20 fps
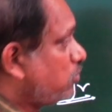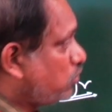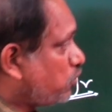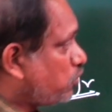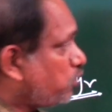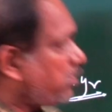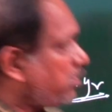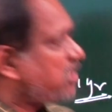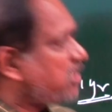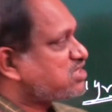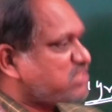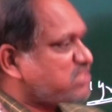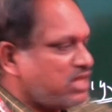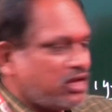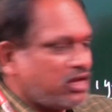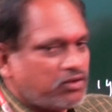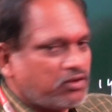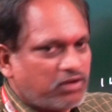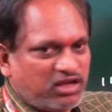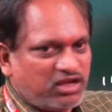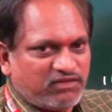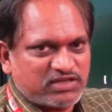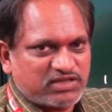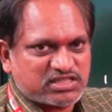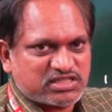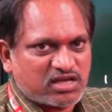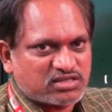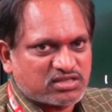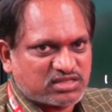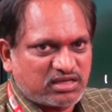2 years ago he
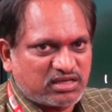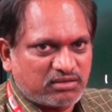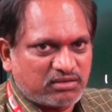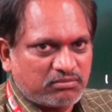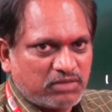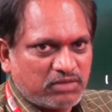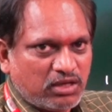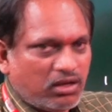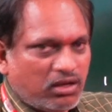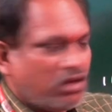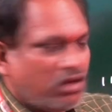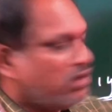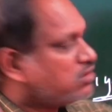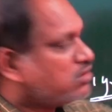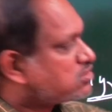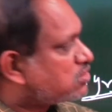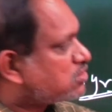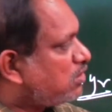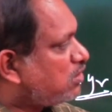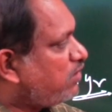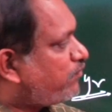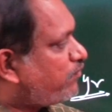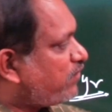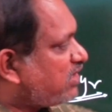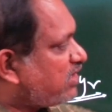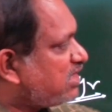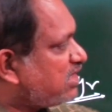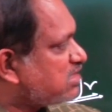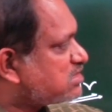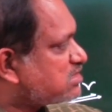was asking. So if
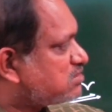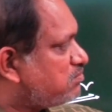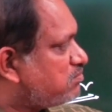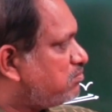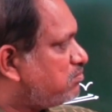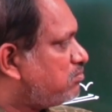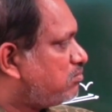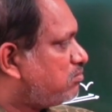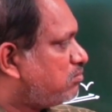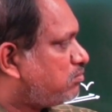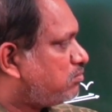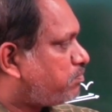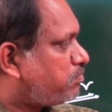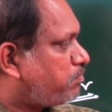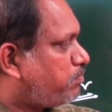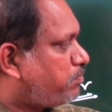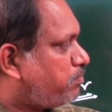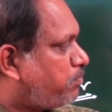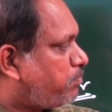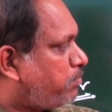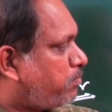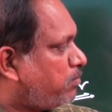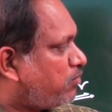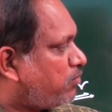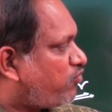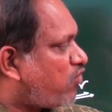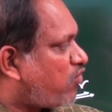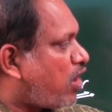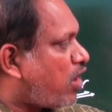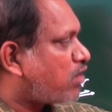it is
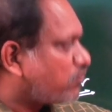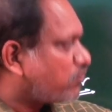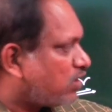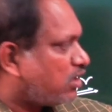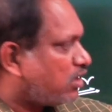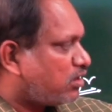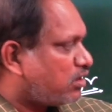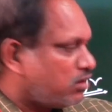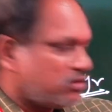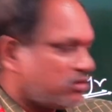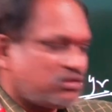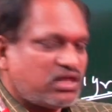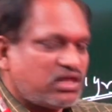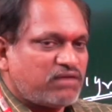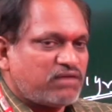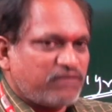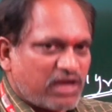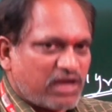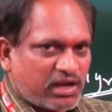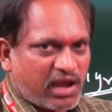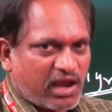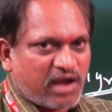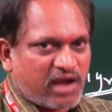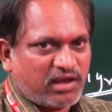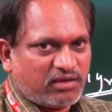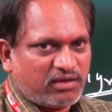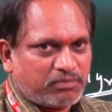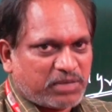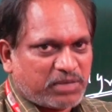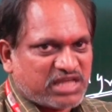forward, then we are
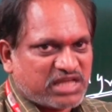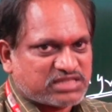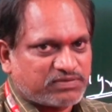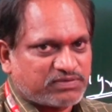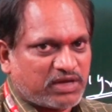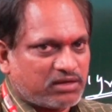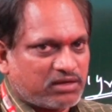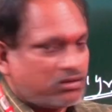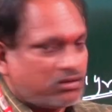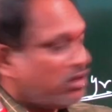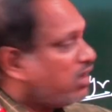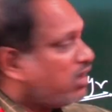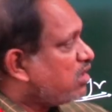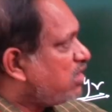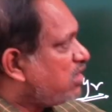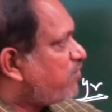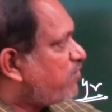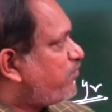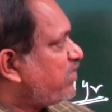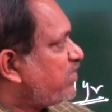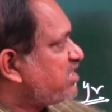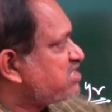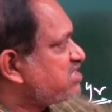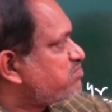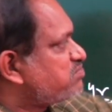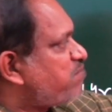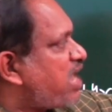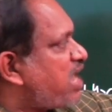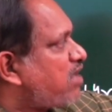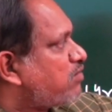adding plus 1. If it
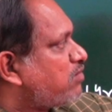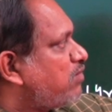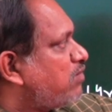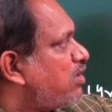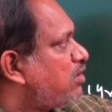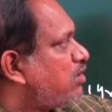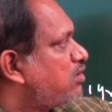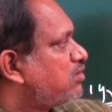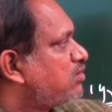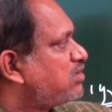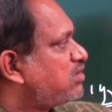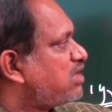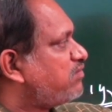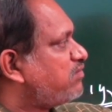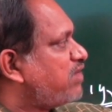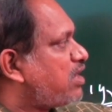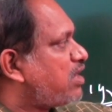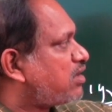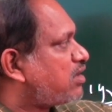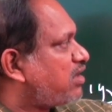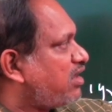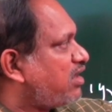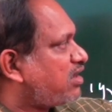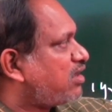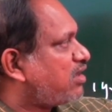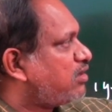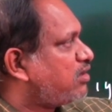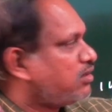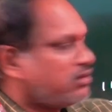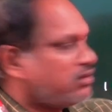is backward, then we are
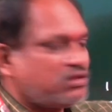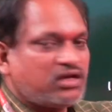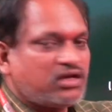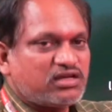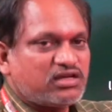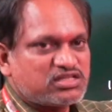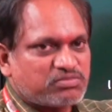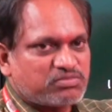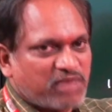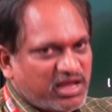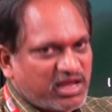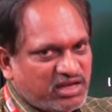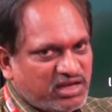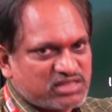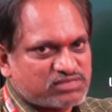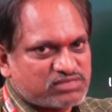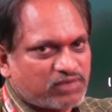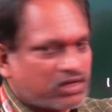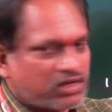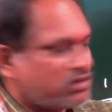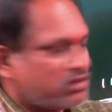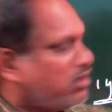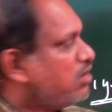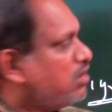taken, that is minus 1.